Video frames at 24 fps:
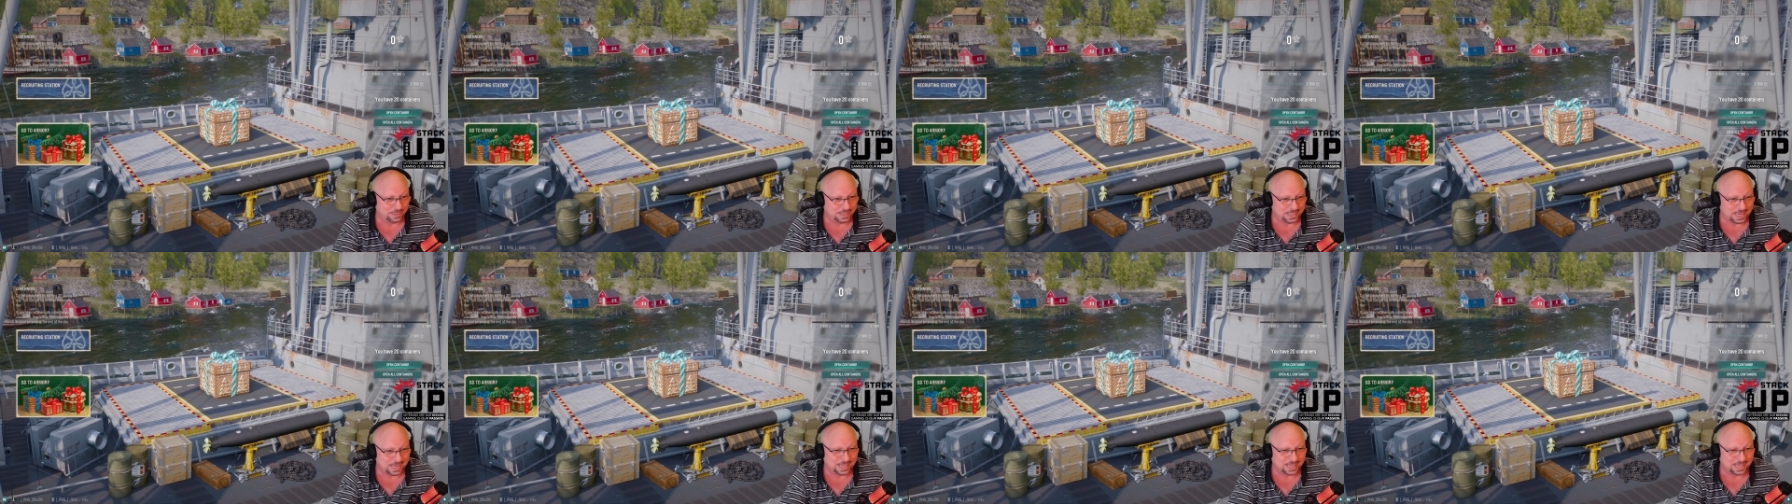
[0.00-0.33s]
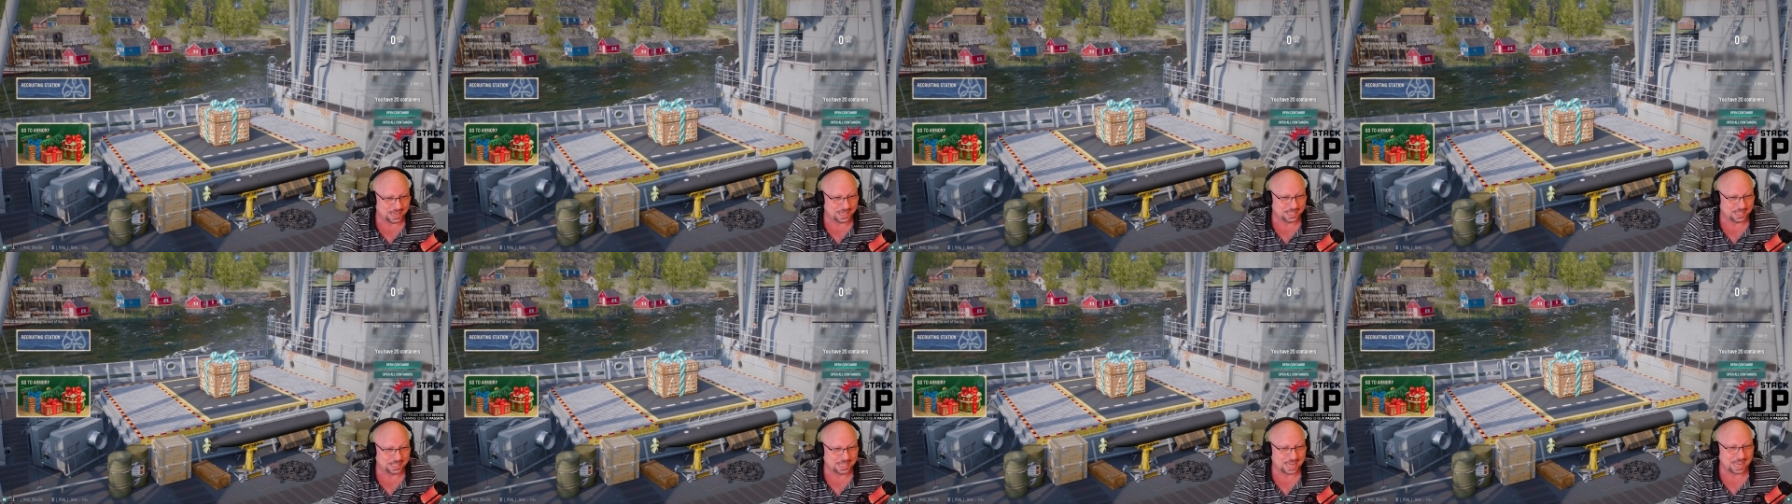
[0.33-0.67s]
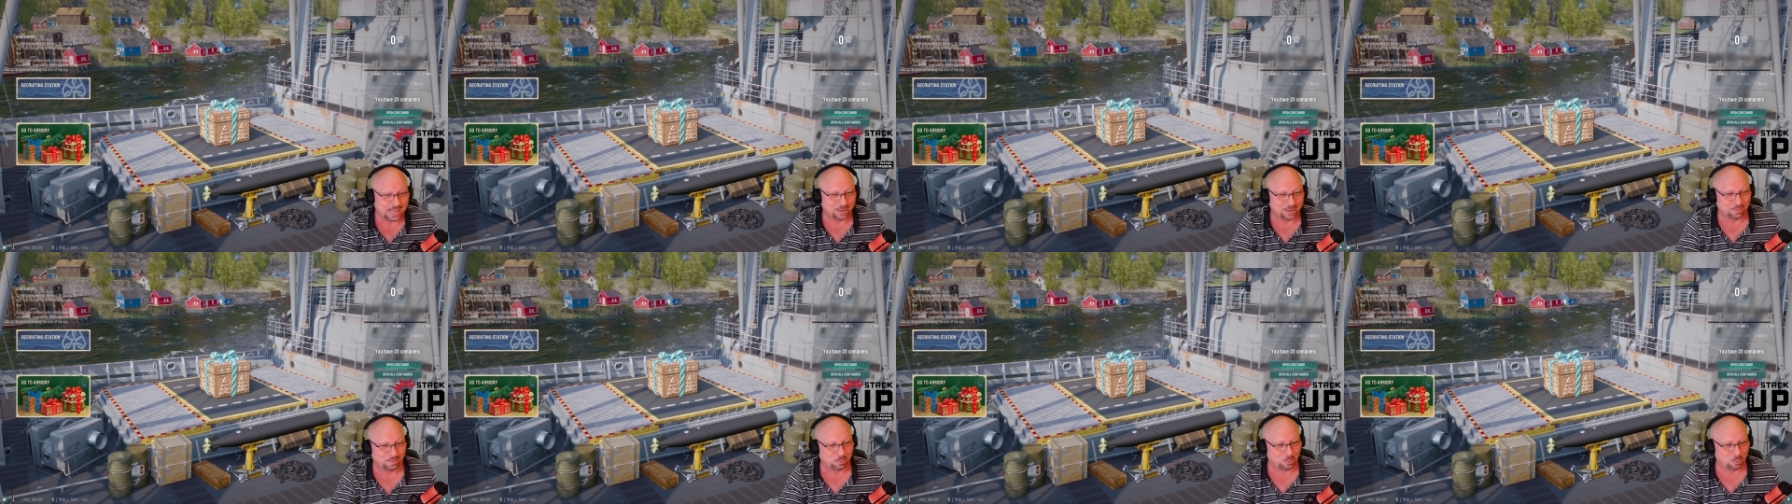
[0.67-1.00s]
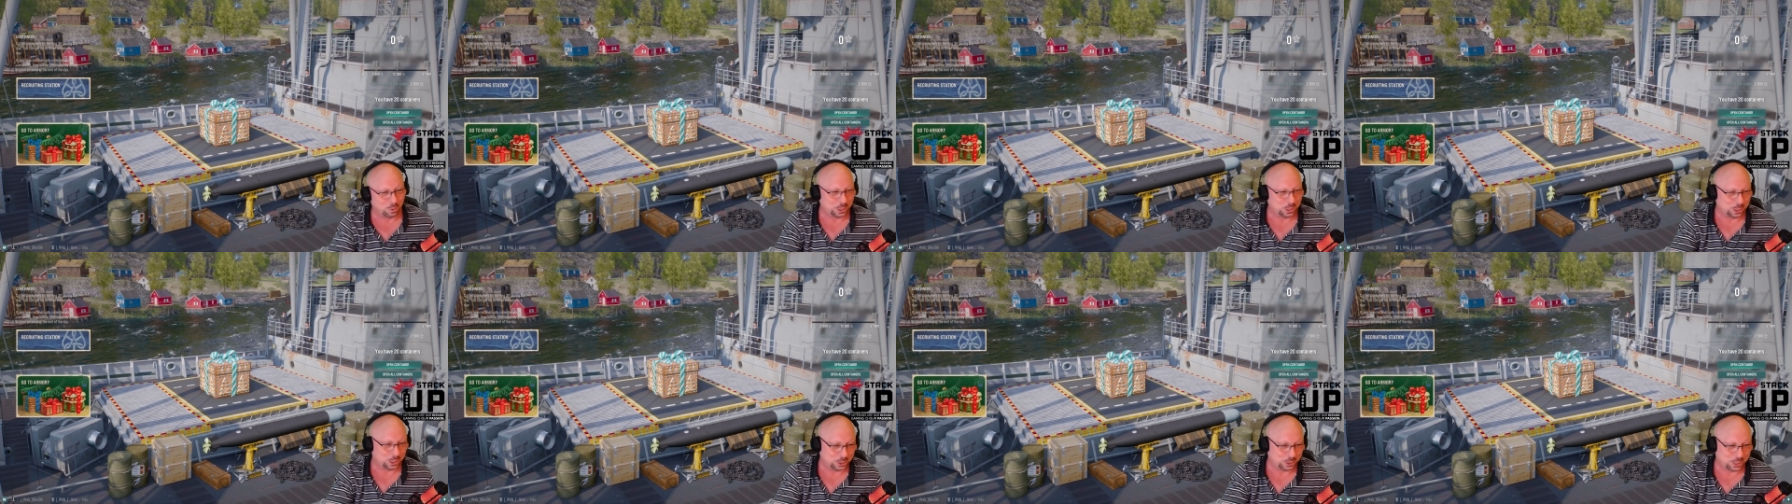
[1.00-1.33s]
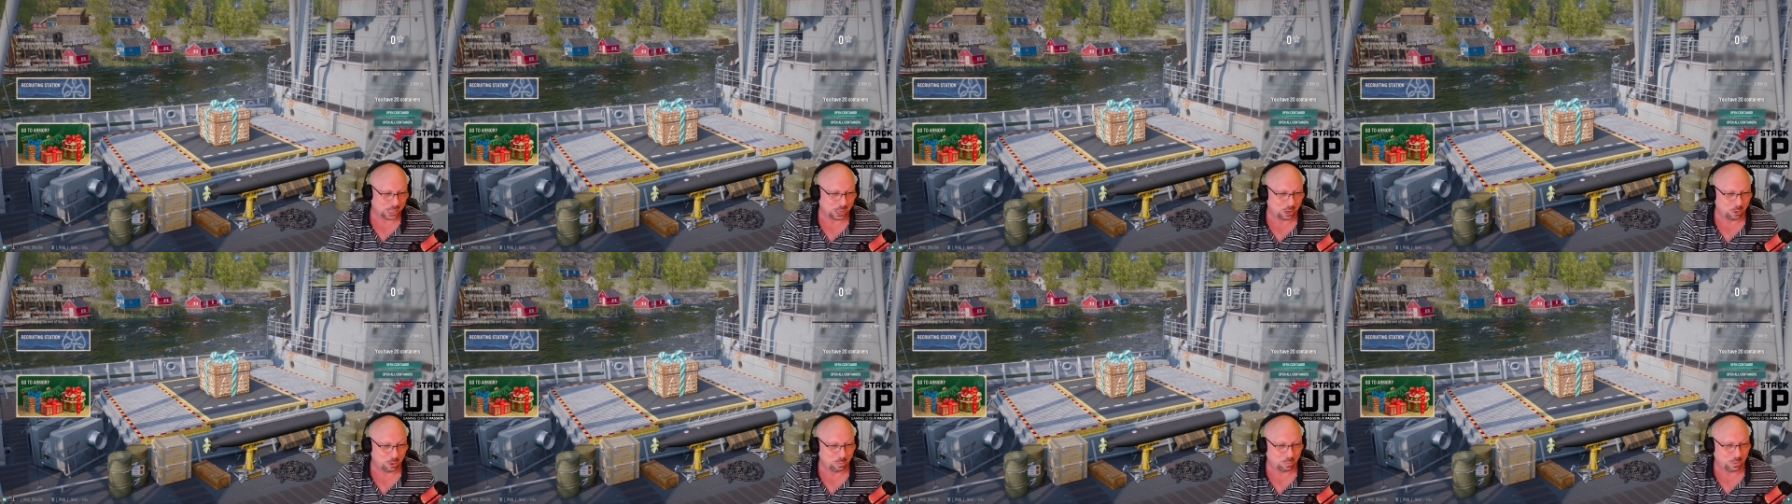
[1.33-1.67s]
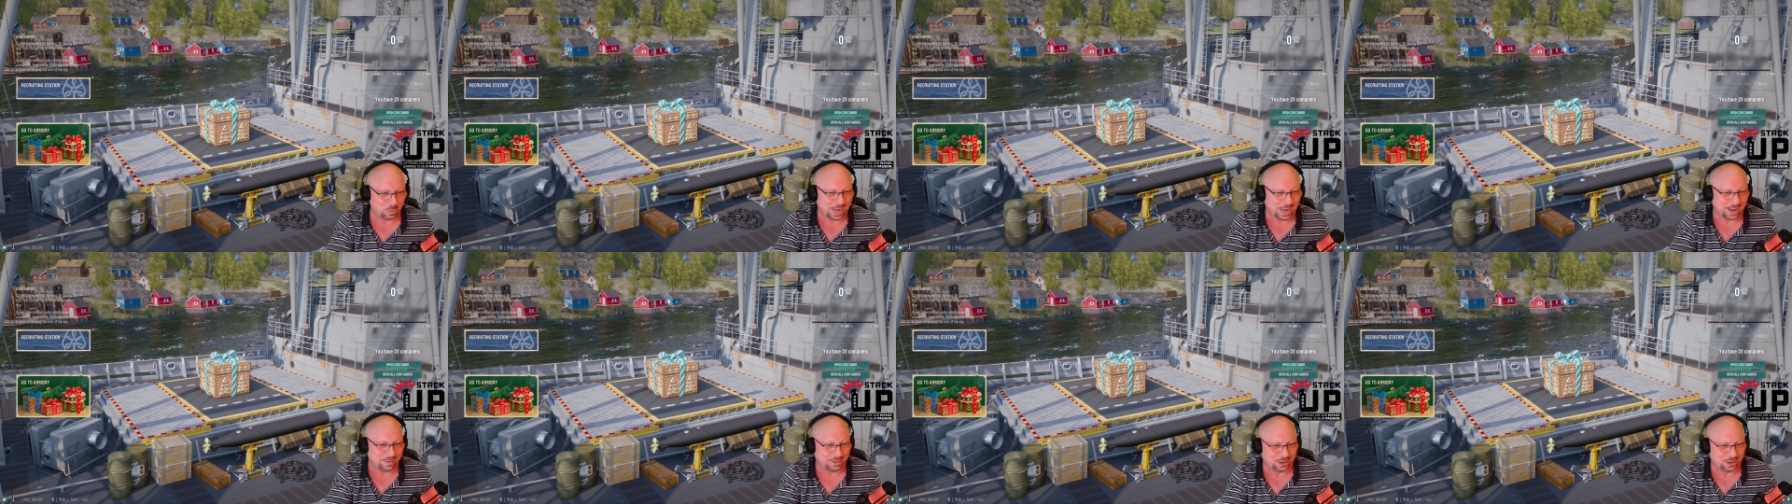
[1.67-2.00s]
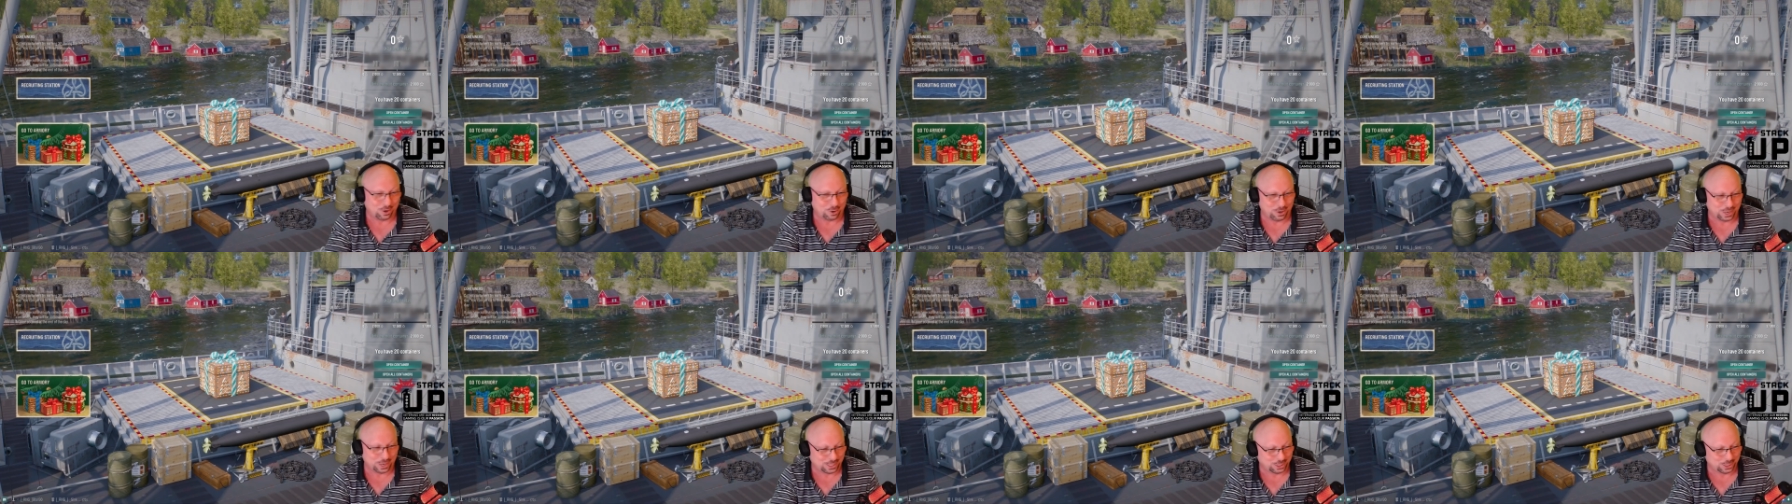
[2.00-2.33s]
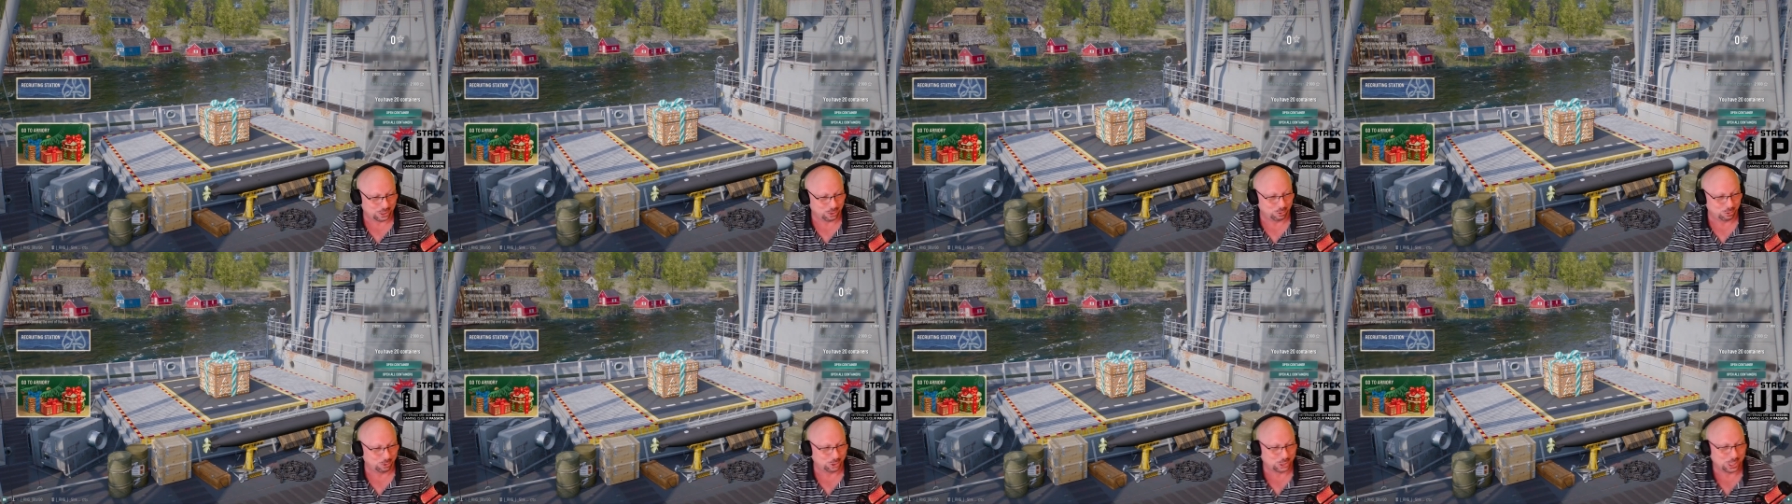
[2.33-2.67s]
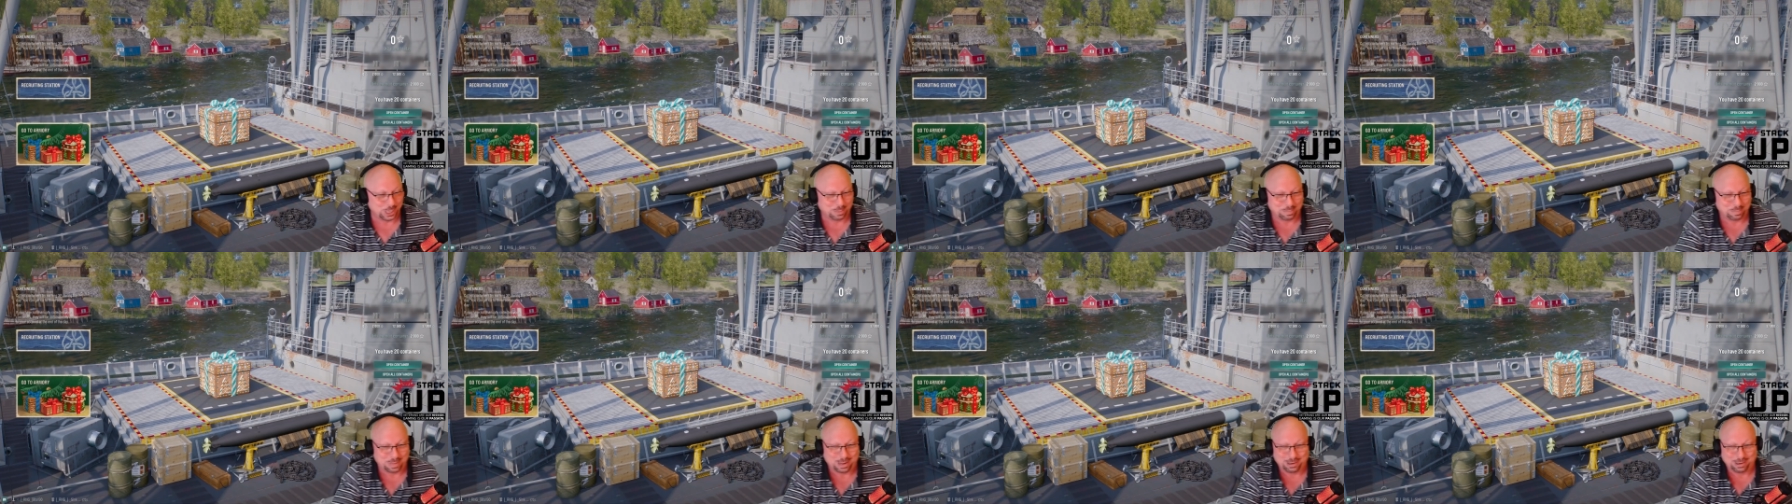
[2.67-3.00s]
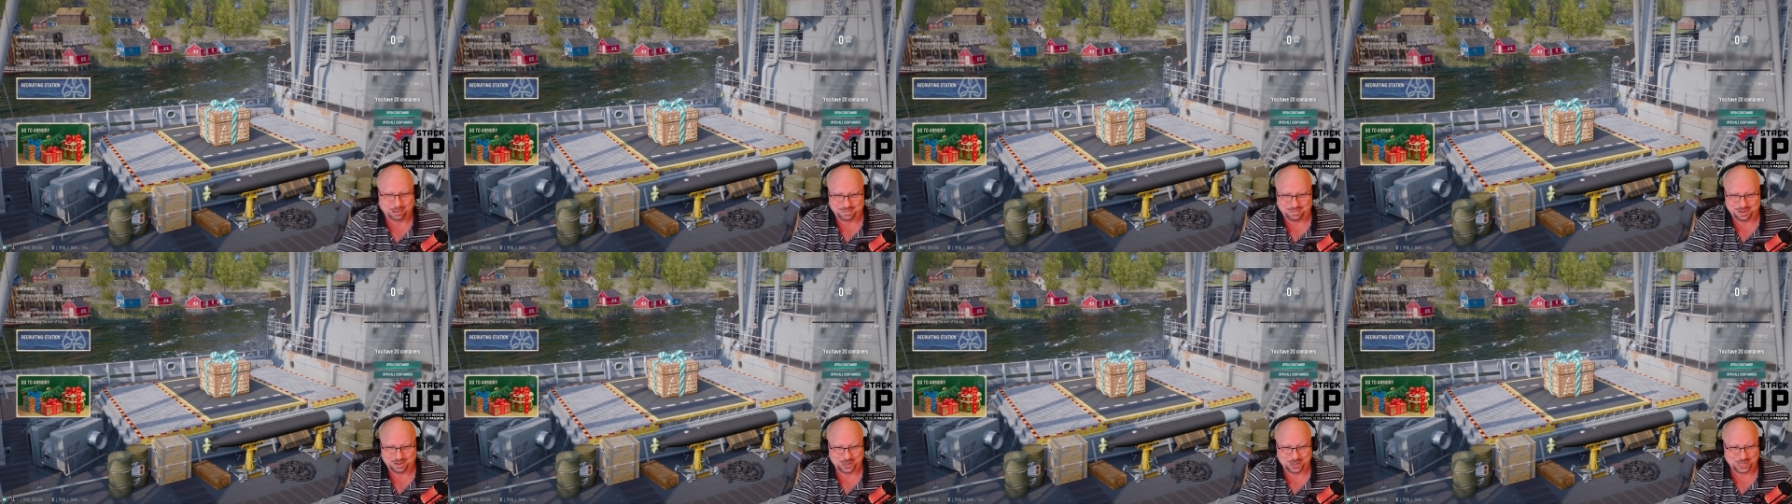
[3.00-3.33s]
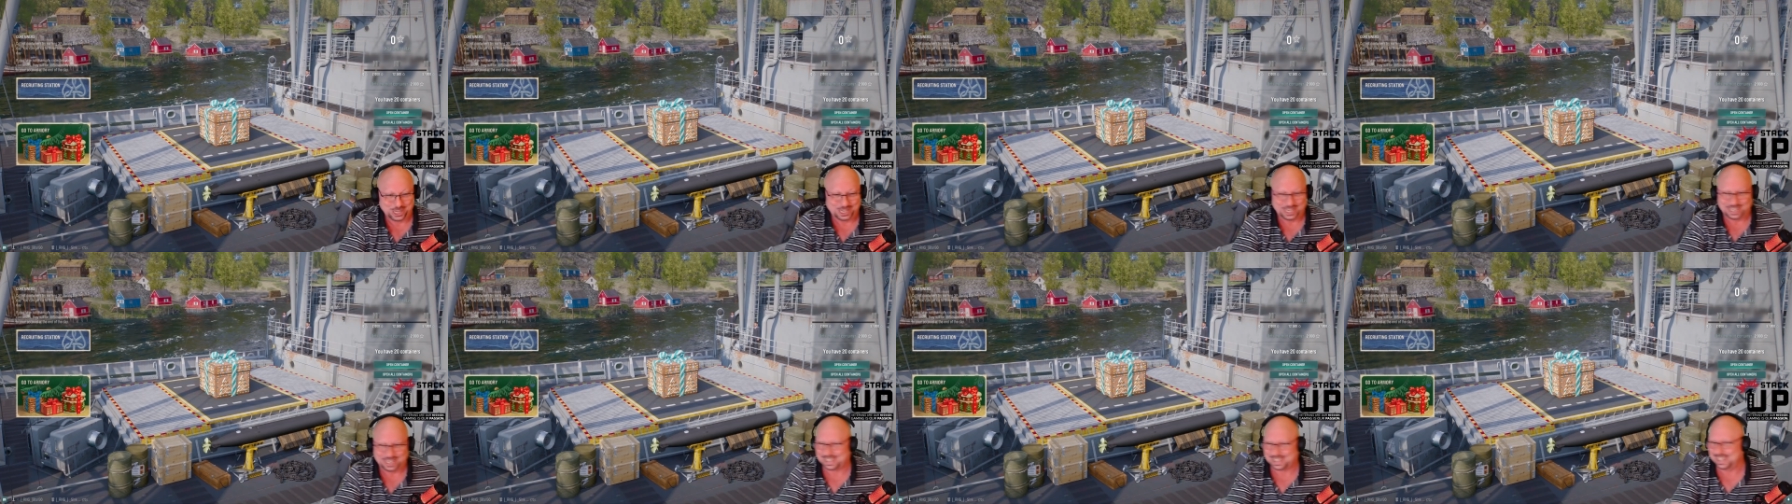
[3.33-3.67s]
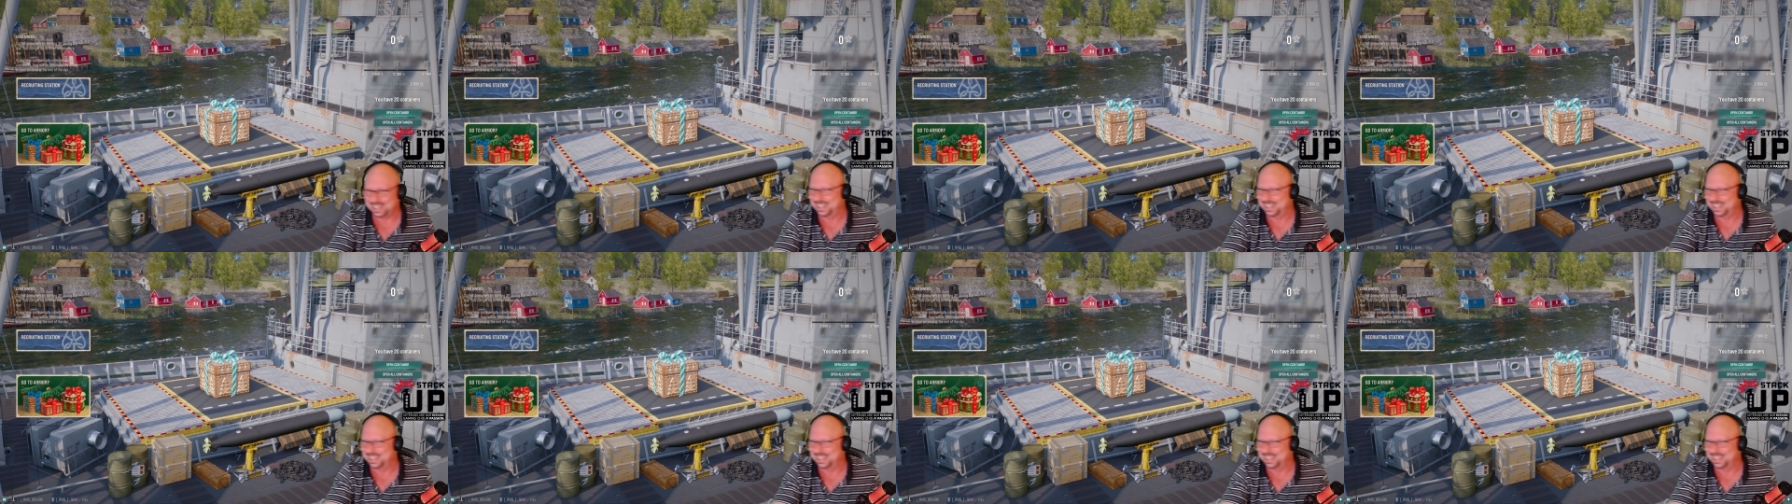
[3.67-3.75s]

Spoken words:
I got to California, so I hope we haven't already used up all of our luck.